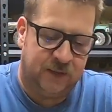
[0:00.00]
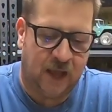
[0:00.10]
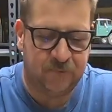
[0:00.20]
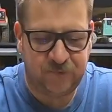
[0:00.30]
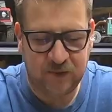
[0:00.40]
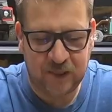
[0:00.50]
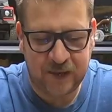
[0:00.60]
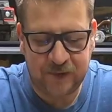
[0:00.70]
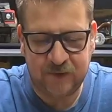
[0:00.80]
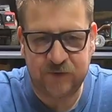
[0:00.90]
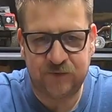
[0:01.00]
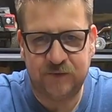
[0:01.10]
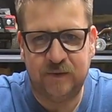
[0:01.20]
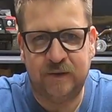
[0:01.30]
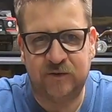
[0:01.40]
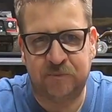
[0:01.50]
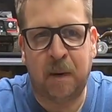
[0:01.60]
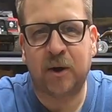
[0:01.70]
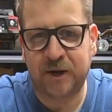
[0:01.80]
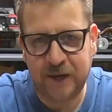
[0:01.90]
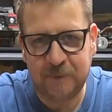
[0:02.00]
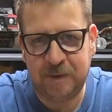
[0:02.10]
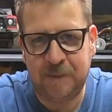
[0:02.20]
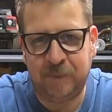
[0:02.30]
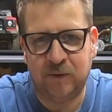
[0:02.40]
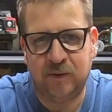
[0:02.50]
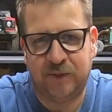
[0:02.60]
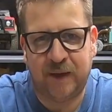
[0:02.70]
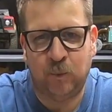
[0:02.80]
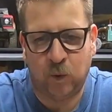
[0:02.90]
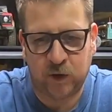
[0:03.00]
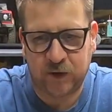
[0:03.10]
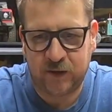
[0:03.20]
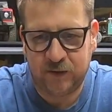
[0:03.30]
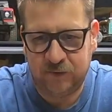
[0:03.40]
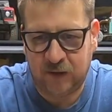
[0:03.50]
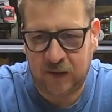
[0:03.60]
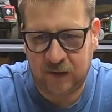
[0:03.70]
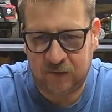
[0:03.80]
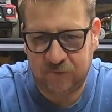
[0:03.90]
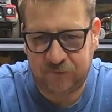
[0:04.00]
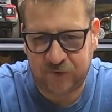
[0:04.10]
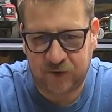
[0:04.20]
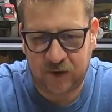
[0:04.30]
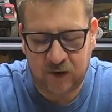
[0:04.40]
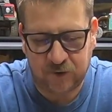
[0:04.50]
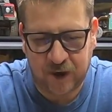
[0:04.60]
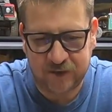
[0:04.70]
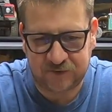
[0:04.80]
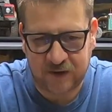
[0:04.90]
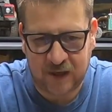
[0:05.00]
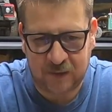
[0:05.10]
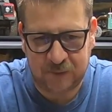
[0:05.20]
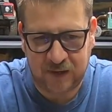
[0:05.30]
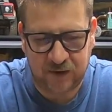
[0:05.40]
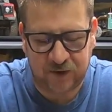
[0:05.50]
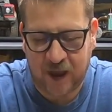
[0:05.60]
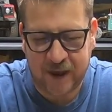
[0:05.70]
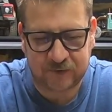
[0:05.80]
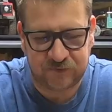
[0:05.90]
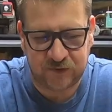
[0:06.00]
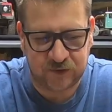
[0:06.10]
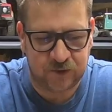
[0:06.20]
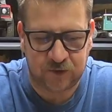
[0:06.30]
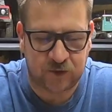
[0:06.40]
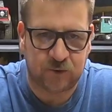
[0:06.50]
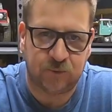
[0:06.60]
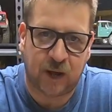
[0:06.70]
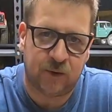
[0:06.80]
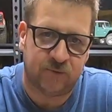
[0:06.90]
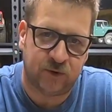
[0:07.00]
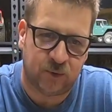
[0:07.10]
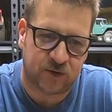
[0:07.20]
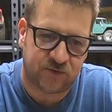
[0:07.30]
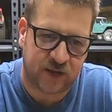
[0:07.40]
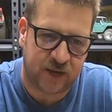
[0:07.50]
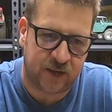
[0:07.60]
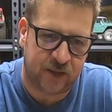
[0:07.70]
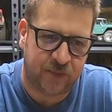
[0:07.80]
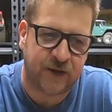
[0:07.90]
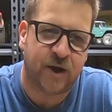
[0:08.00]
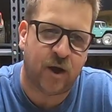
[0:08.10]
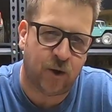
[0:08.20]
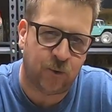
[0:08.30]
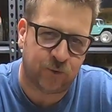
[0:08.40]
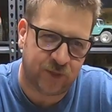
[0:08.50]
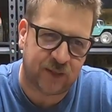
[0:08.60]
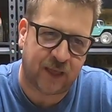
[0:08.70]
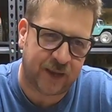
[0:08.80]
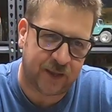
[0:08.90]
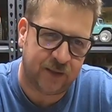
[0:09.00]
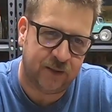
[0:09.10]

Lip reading: I feel like there's marketing people that work for Horizon Hobby or Axial or however you want to say it, and they know that like